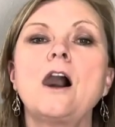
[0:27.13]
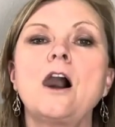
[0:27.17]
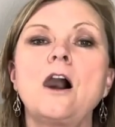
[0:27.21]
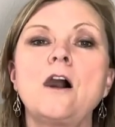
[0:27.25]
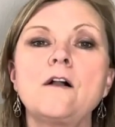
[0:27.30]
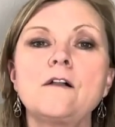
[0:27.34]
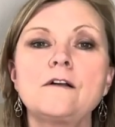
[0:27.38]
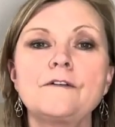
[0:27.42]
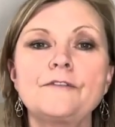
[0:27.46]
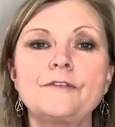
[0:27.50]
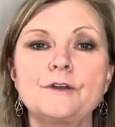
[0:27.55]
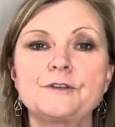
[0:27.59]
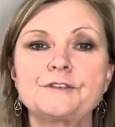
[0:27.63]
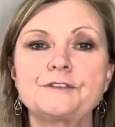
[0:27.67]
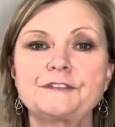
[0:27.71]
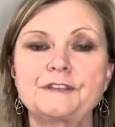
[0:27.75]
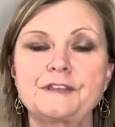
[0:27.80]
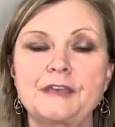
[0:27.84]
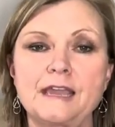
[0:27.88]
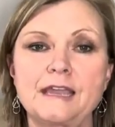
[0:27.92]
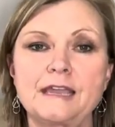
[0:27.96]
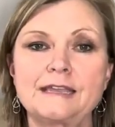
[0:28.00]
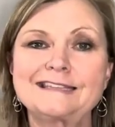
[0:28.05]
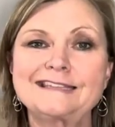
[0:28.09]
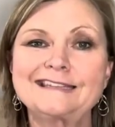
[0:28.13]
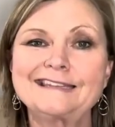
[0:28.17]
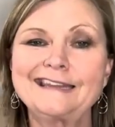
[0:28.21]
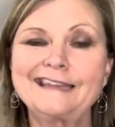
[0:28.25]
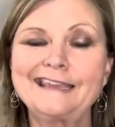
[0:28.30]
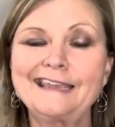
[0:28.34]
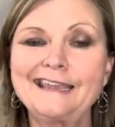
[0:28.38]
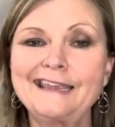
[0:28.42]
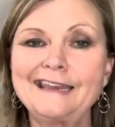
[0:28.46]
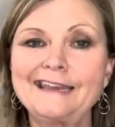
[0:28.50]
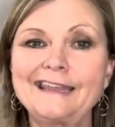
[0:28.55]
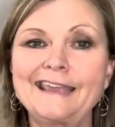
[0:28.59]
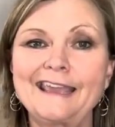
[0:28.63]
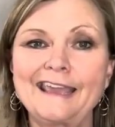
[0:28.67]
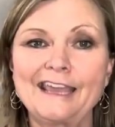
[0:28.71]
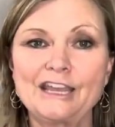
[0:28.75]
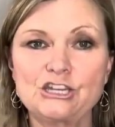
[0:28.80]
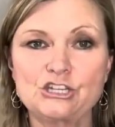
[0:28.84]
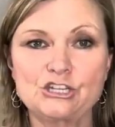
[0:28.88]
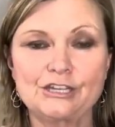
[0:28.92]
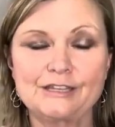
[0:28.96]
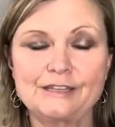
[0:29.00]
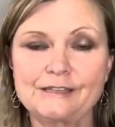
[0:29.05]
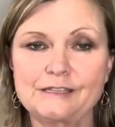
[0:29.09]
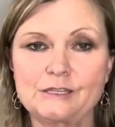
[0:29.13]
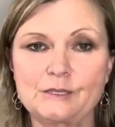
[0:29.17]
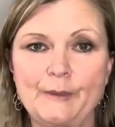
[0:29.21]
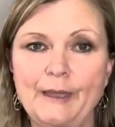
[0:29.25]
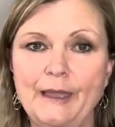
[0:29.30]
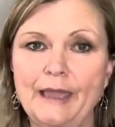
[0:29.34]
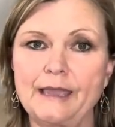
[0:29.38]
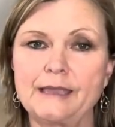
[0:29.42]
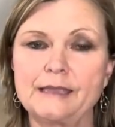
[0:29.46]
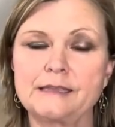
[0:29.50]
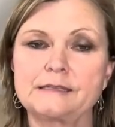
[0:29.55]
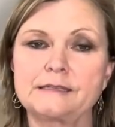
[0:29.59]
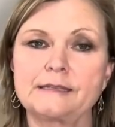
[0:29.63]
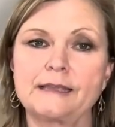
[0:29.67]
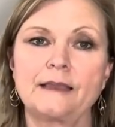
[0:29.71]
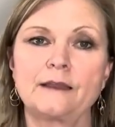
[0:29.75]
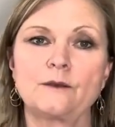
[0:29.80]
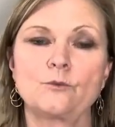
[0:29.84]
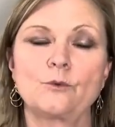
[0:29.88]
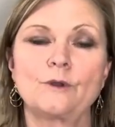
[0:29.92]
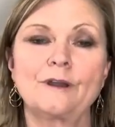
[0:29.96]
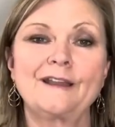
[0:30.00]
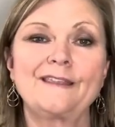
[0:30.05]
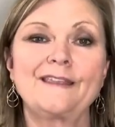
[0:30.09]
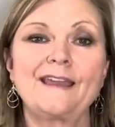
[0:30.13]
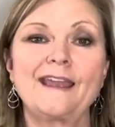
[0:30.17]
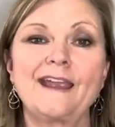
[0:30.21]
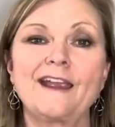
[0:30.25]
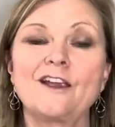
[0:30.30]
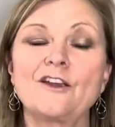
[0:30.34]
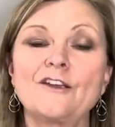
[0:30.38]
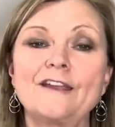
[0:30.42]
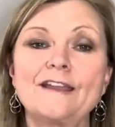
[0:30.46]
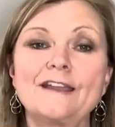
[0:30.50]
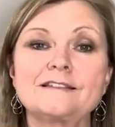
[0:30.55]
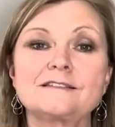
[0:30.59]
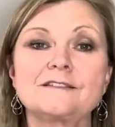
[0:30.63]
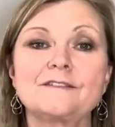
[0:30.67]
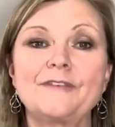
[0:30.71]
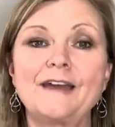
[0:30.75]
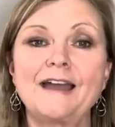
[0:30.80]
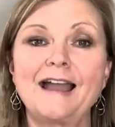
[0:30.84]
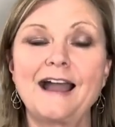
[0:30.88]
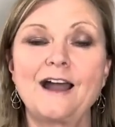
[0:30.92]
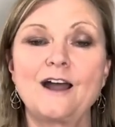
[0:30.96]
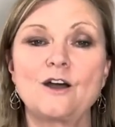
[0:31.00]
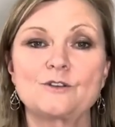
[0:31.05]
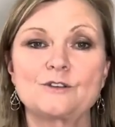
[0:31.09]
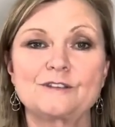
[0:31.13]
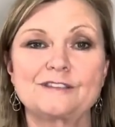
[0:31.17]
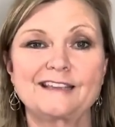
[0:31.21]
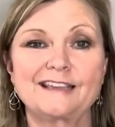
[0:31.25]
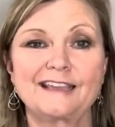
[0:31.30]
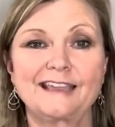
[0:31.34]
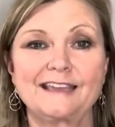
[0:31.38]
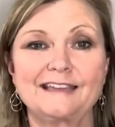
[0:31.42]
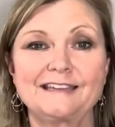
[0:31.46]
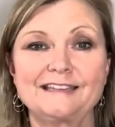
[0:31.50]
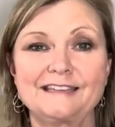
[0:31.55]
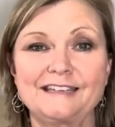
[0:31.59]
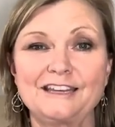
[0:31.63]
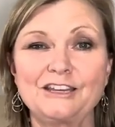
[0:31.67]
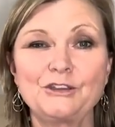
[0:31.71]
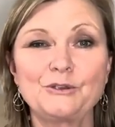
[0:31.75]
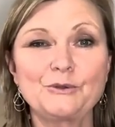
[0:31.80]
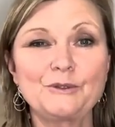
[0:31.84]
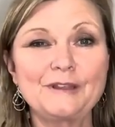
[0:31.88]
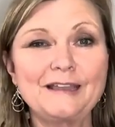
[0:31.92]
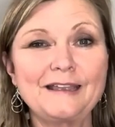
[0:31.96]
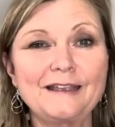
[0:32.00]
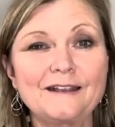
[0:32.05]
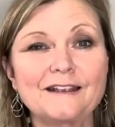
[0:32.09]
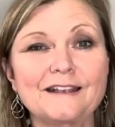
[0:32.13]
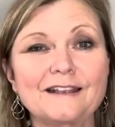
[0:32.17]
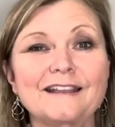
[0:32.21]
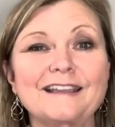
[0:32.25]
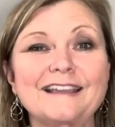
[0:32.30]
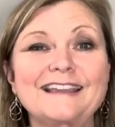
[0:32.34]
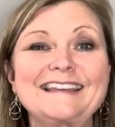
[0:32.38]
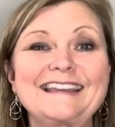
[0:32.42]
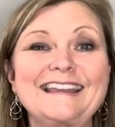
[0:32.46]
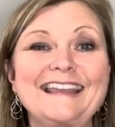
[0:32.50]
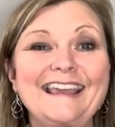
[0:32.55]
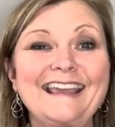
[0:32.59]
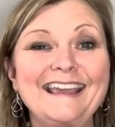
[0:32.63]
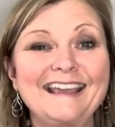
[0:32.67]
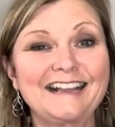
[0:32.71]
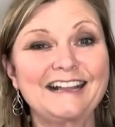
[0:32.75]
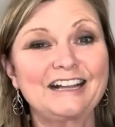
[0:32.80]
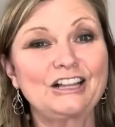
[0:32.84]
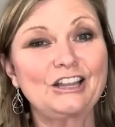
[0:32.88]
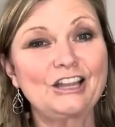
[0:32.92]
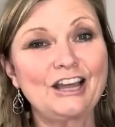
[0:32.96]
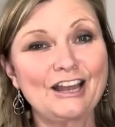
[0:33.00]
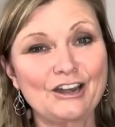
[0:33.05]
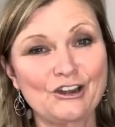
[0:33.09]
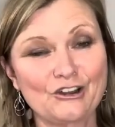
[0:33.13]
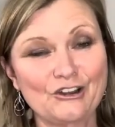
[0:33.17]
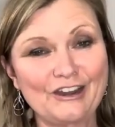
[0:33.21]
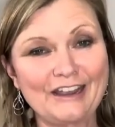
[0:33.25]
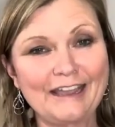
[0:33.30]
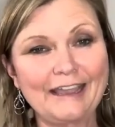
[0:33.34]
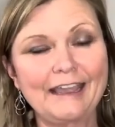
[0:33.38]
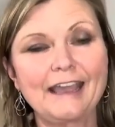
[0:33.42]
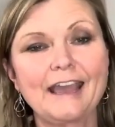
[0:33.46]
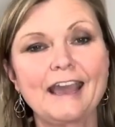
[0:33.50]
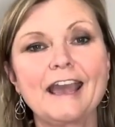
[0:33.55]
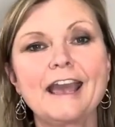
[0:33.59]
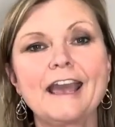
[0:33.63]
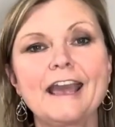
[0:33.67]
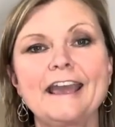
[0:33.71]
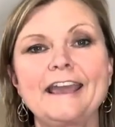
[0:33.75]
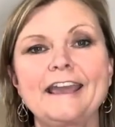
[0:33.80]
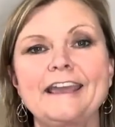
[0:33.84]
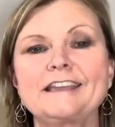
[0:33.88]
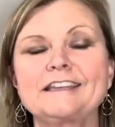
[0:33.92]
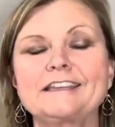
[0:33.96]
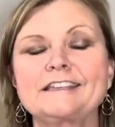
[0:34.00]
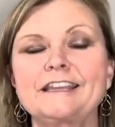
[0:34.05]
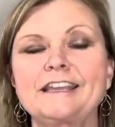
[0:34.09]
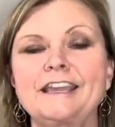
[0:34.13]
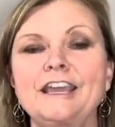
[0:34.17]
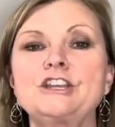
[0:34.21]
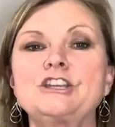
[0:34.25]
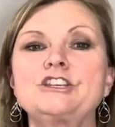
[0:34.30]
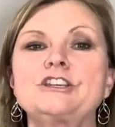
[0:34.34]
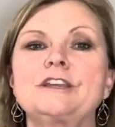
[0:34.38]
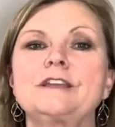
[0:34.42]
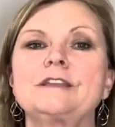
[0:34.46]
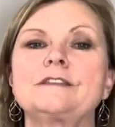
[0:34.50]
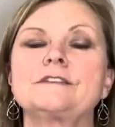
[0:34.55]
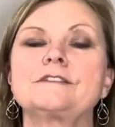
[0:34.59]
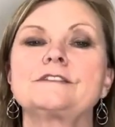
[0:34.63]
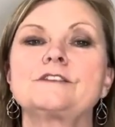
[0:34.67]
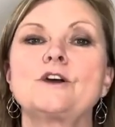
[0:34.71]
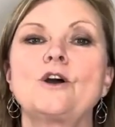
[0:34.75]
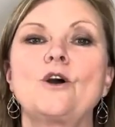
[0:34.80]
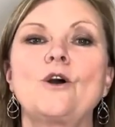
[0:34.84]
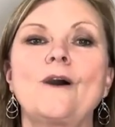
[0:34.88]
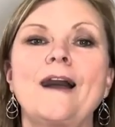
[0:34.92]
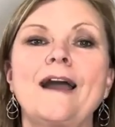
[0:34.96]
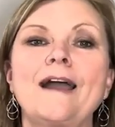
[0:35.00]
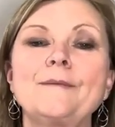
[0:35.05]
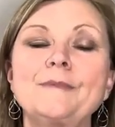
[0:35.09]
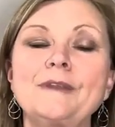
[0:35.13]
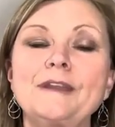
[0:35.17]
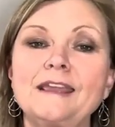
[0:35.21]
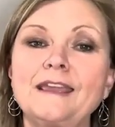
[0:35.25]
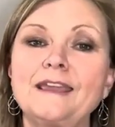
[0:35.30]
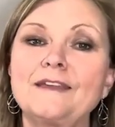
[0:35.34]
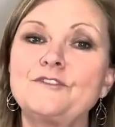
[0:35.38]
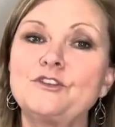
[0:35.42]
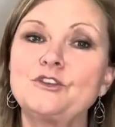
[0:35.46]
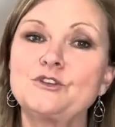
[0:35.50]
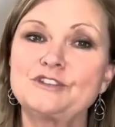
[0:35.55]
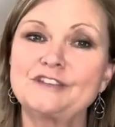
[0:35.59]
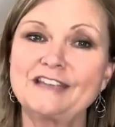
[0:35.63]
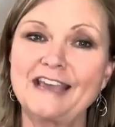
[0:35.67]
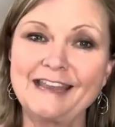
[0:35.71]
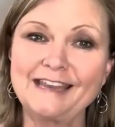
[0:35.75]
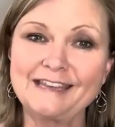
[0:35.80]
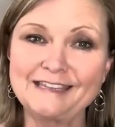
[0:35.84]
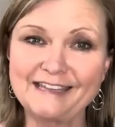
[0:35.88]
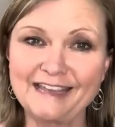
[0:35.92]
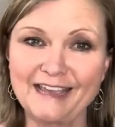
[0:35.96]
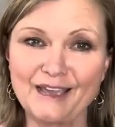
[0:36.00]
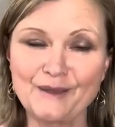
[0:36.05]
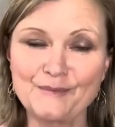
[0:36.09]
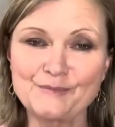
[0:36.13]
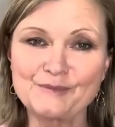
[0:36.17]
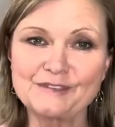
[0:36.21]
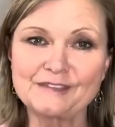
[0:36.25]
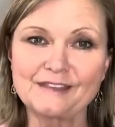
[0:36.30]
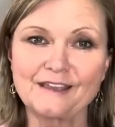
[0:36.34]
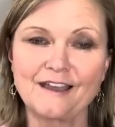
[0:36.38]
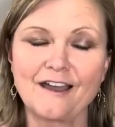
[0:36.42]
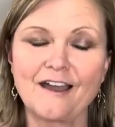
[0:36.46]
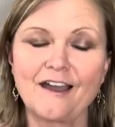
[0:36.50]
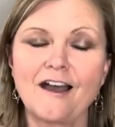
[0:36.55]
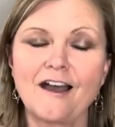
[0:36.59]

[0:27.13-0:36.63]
All of those things need kitchen space, and one of the areas of the house that continually can get cluttery is the kitchen. So I'm going to give you 10 tips